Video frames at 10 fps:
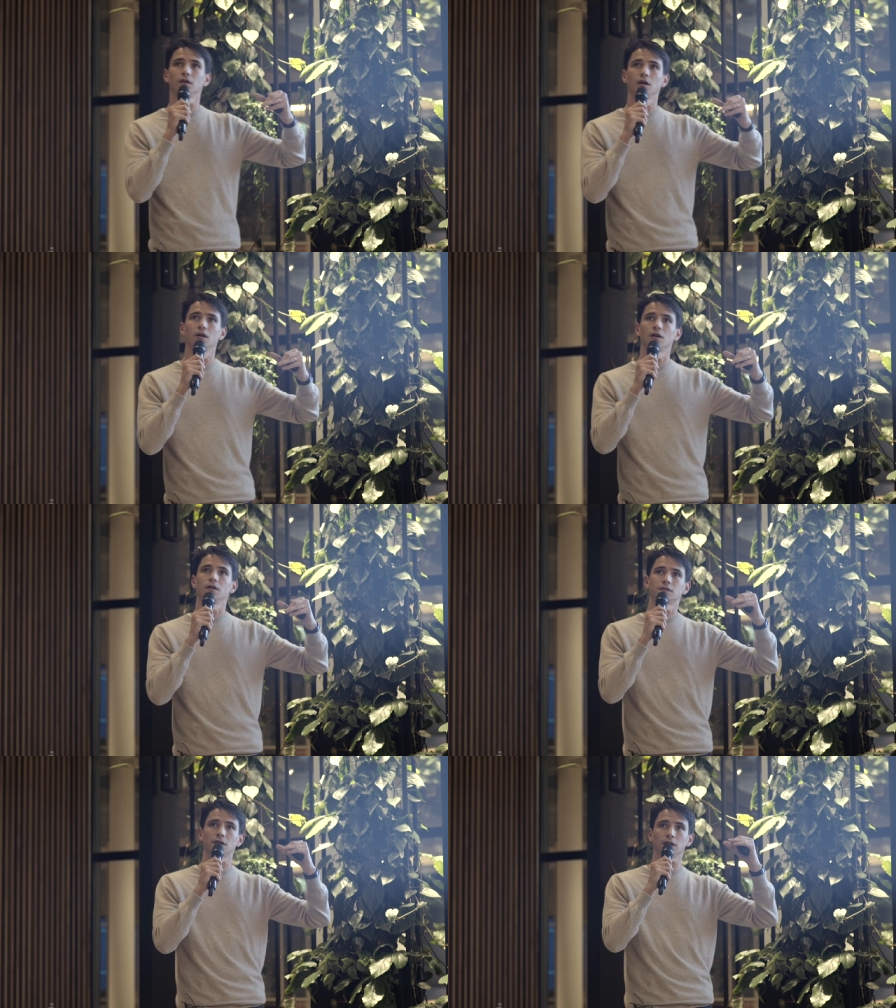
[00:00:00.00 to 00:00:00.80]
Uh,
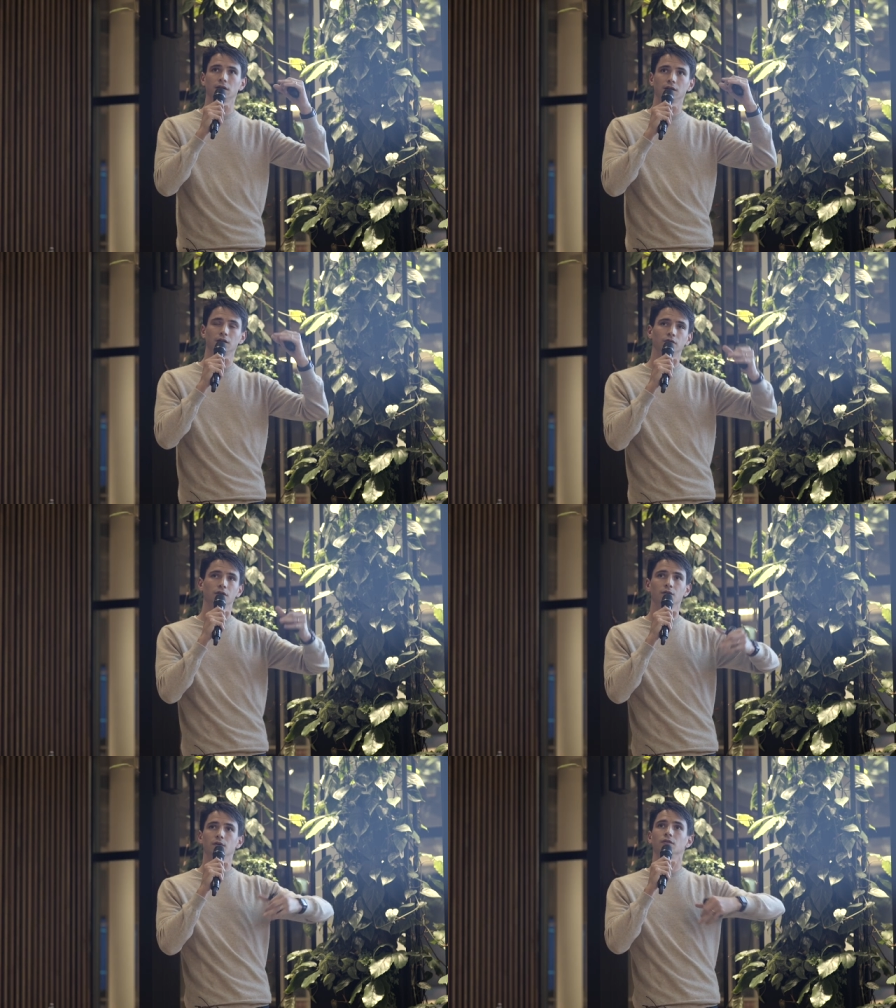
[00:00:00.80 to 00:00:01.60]
starting the end of the
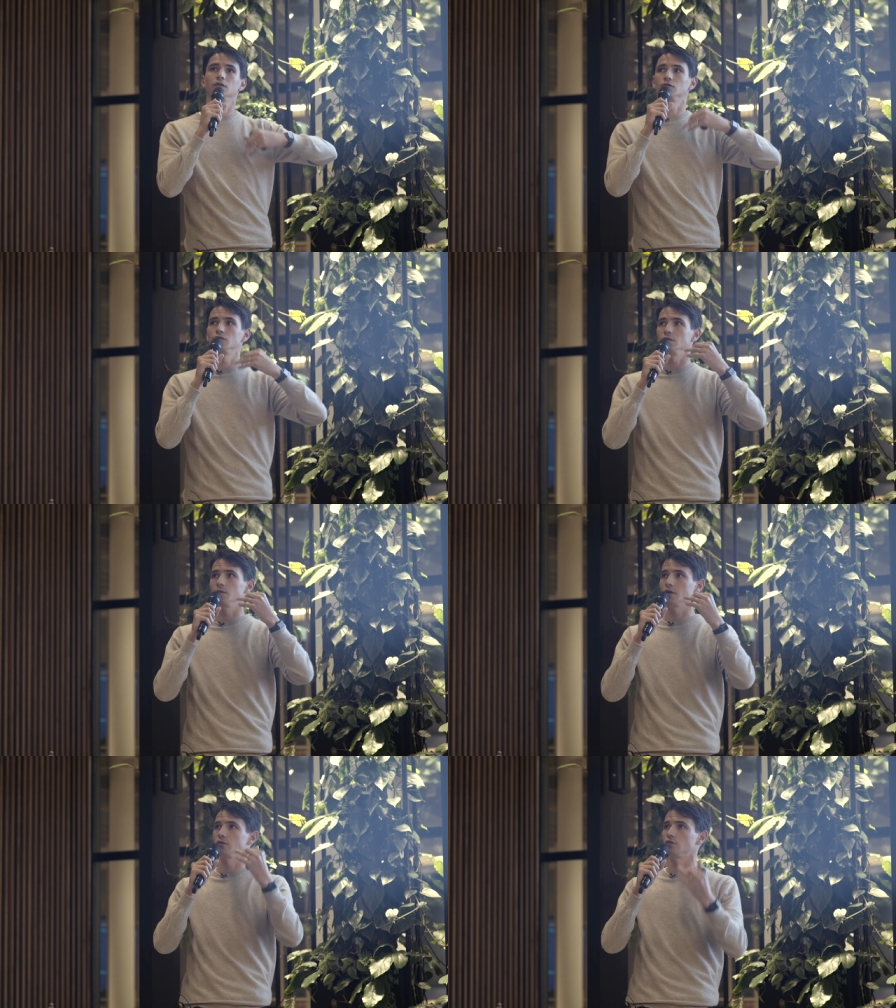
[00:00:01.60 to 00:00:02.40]
year, we're gonna do
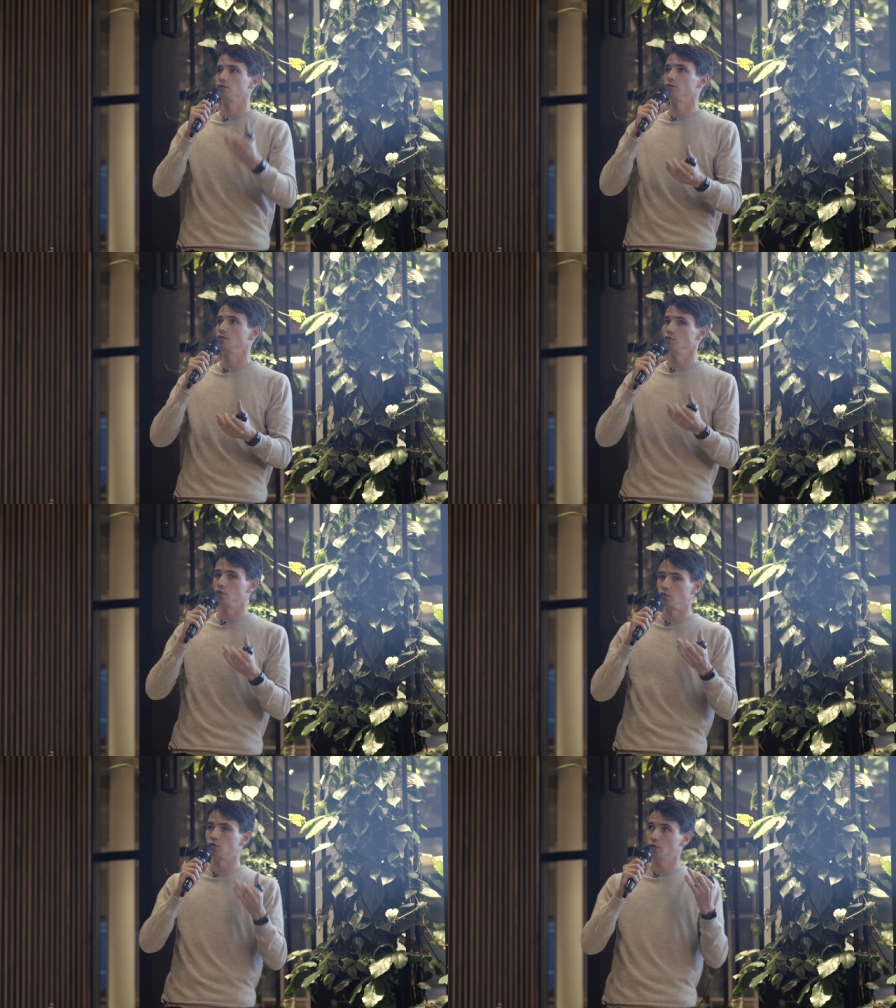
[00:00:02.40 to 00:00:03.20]
we're gonna do,
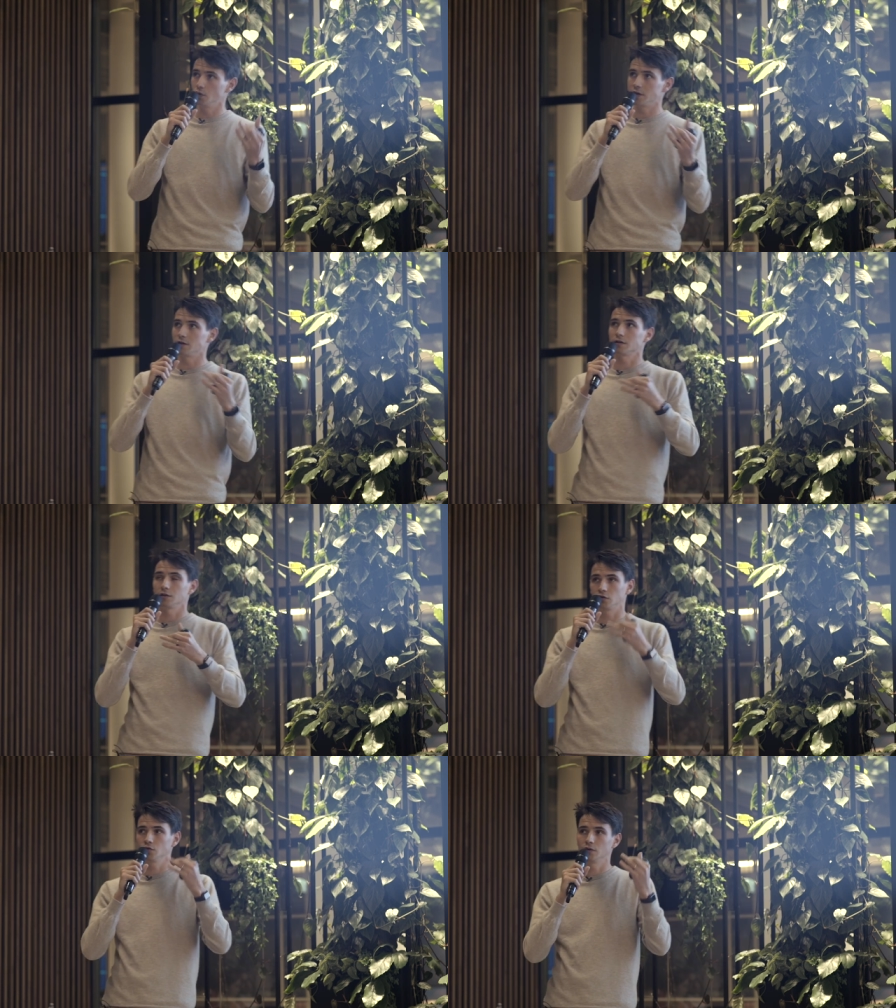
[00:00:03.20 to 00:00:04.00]
do two year
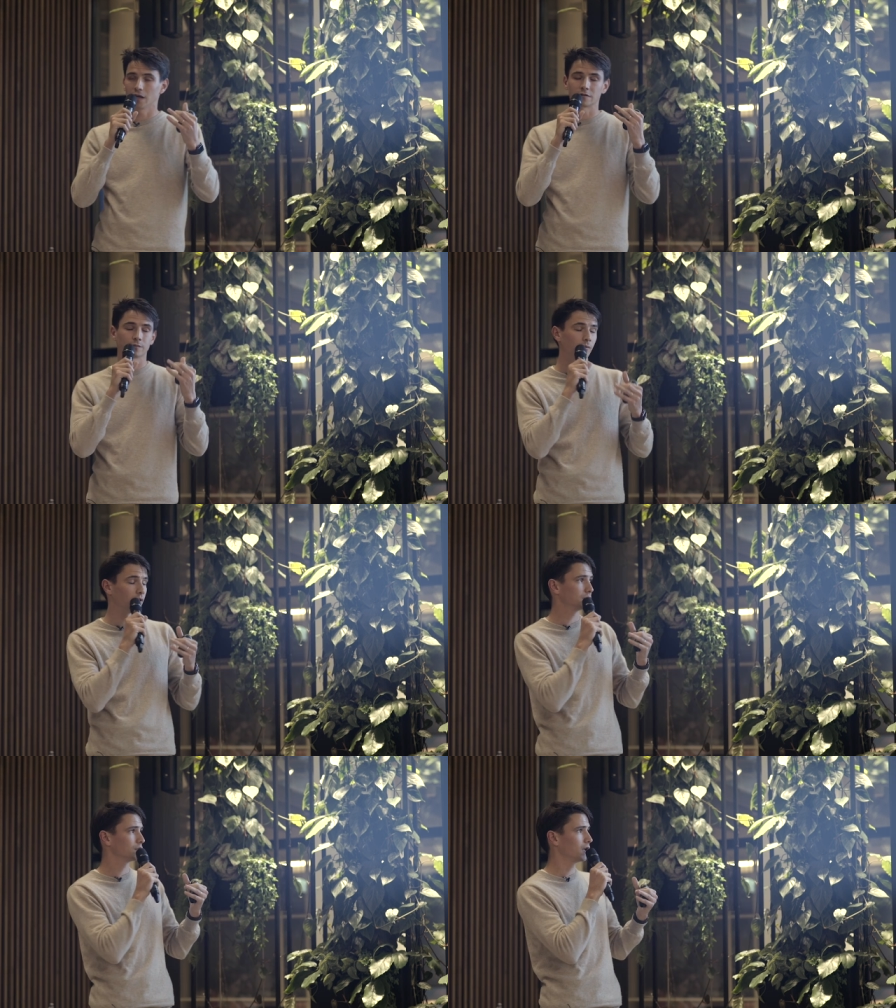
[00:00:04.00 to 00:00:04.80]
two games per
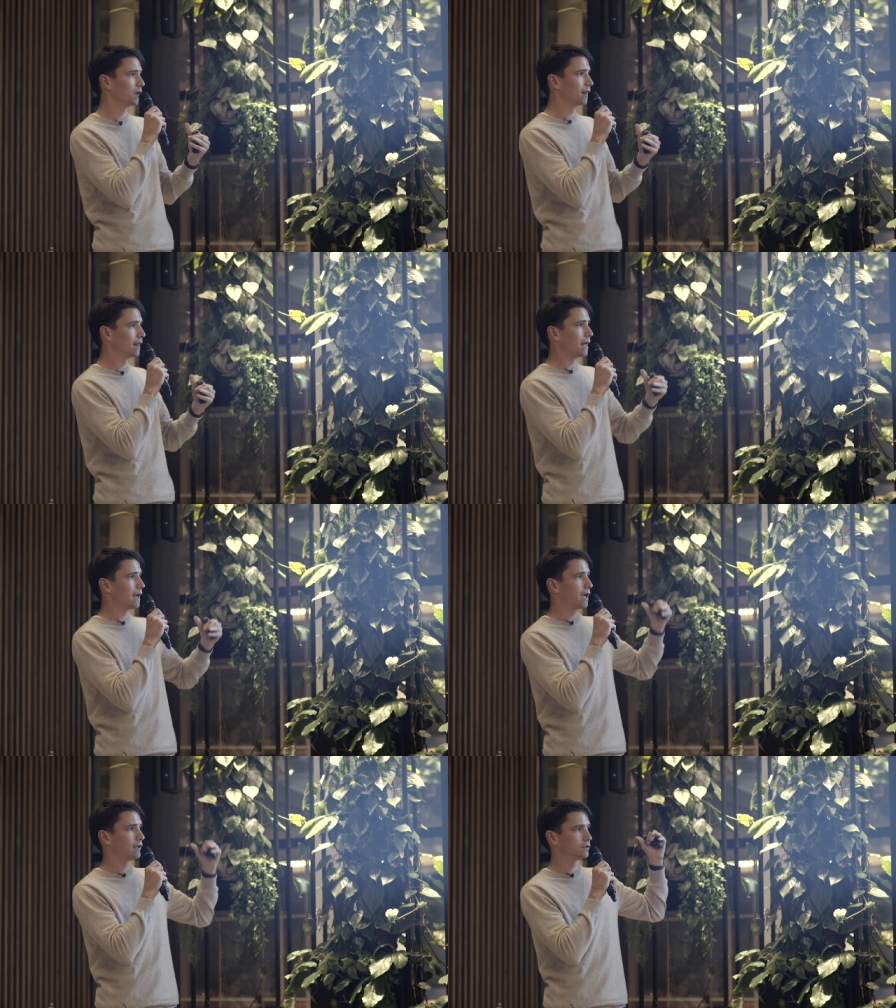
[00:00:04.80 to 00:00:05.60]
month. Sorry,
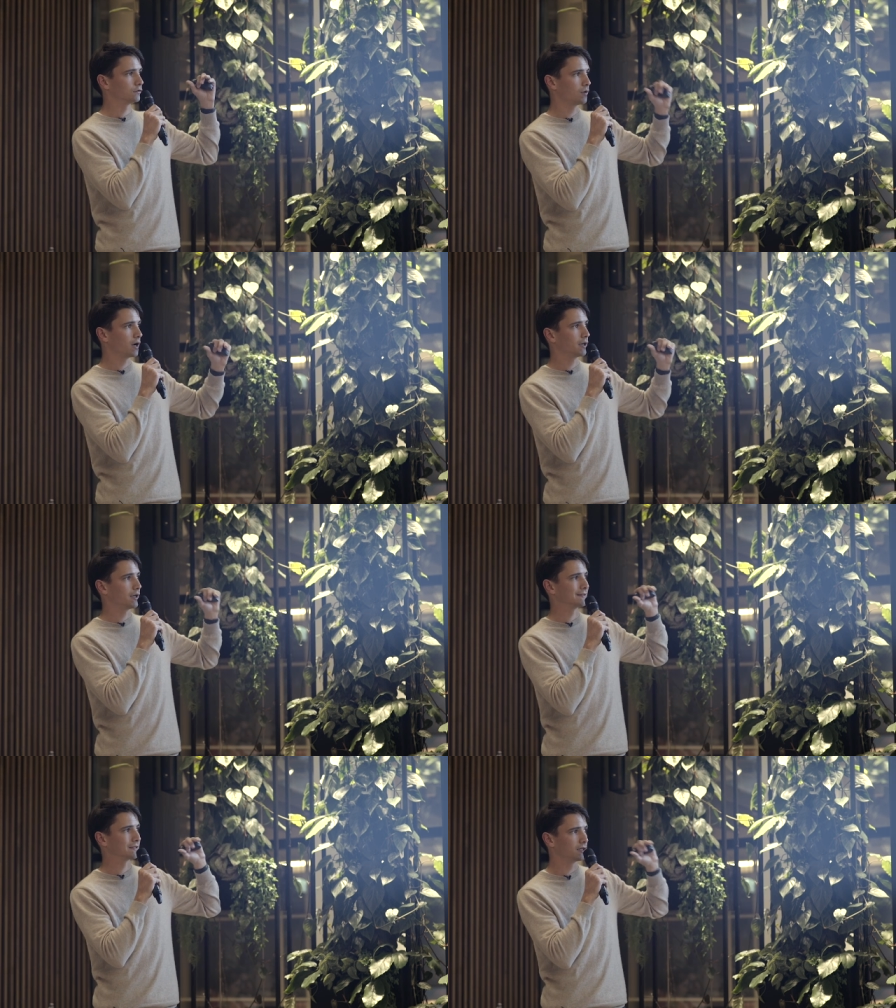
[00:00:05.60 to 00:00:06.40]
and it's why
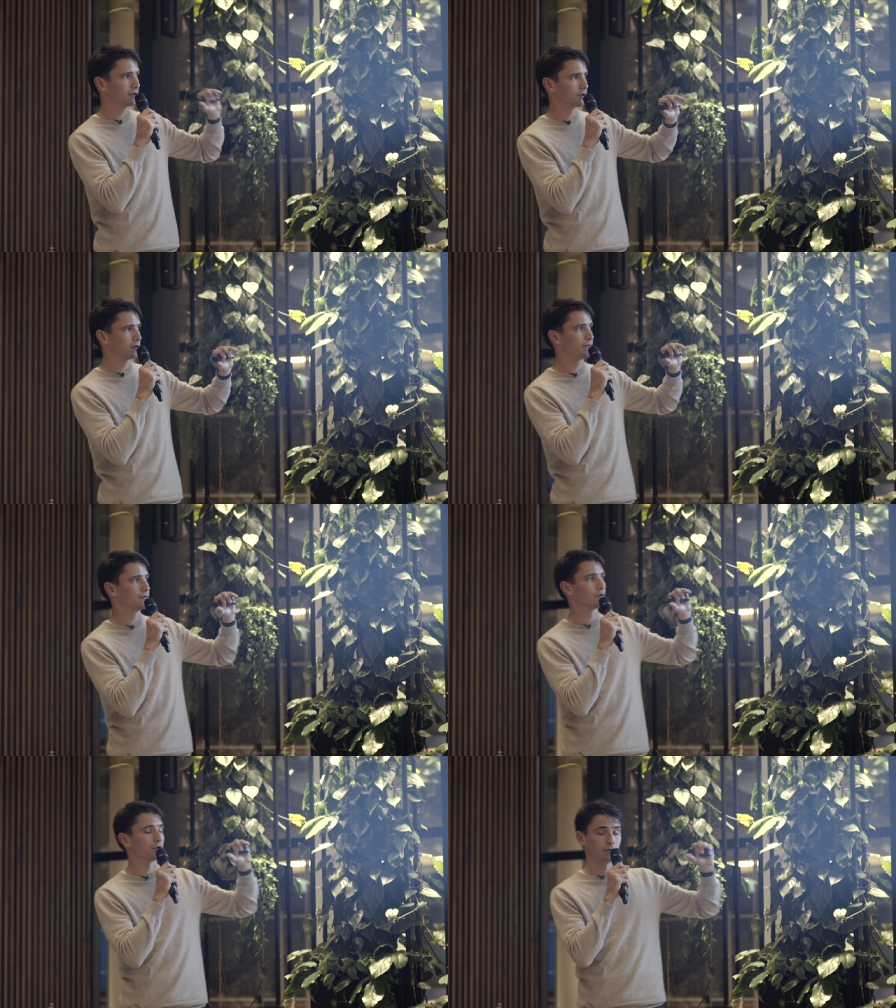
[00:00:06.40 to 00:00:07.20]
it's clearer
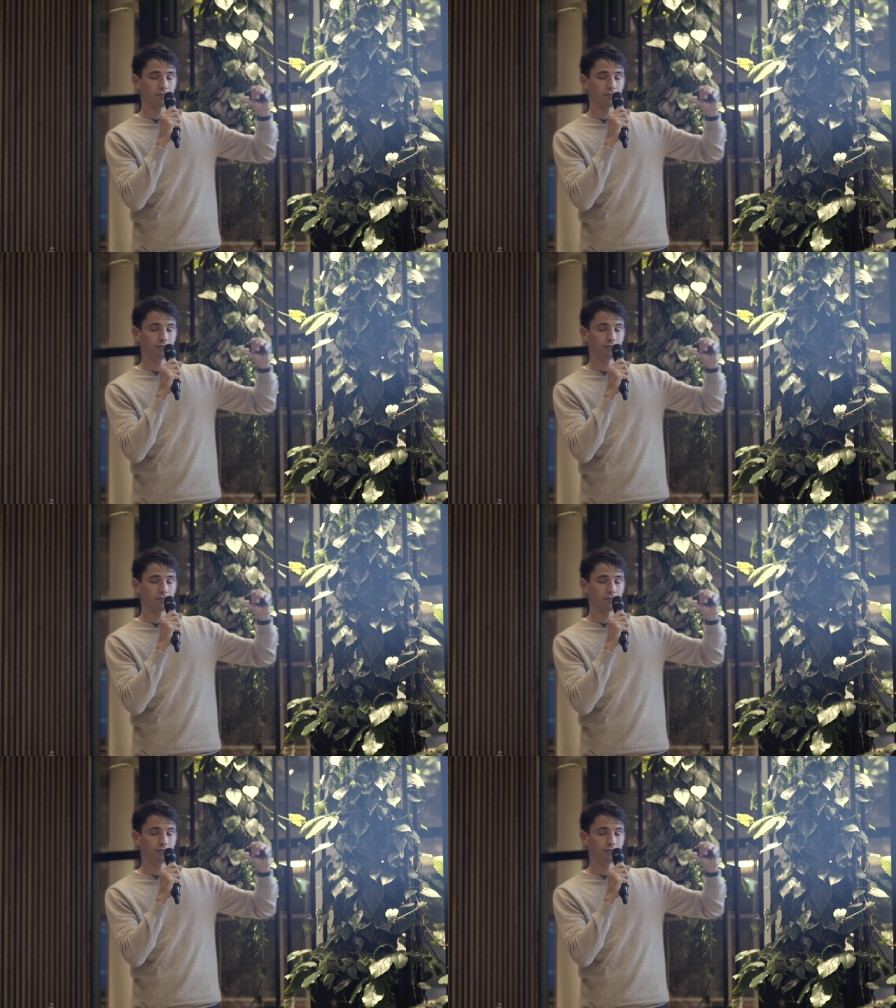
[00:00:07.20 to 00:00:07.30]
for.